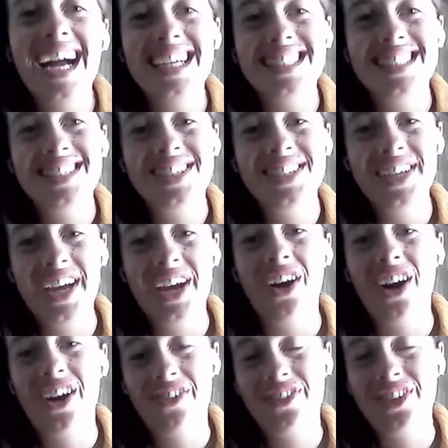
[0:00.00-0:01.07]
and yeah,
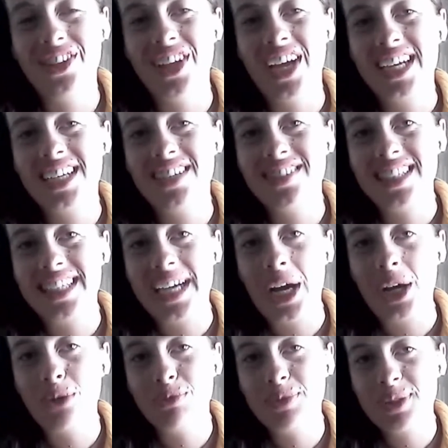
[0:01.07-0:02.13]
I feel like it really
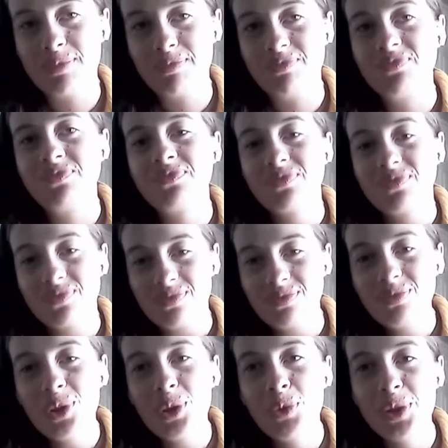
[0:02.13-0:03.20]
helps.
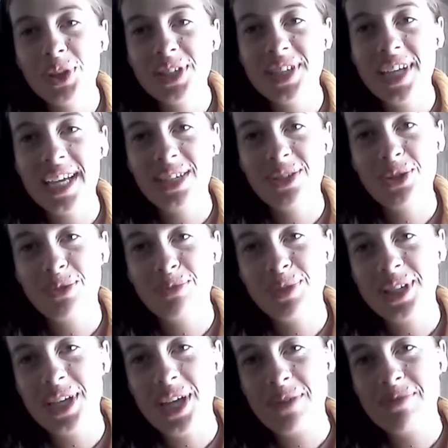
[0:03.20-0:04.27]
Okay. With the tantrums,
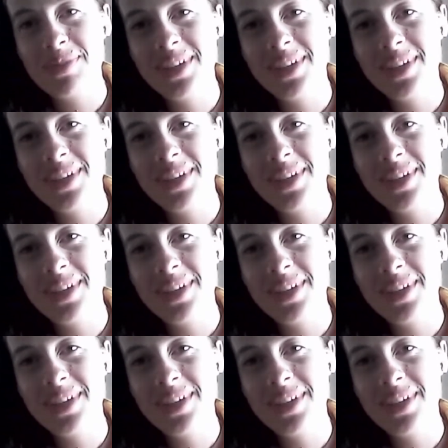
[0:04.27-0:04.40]
yeah.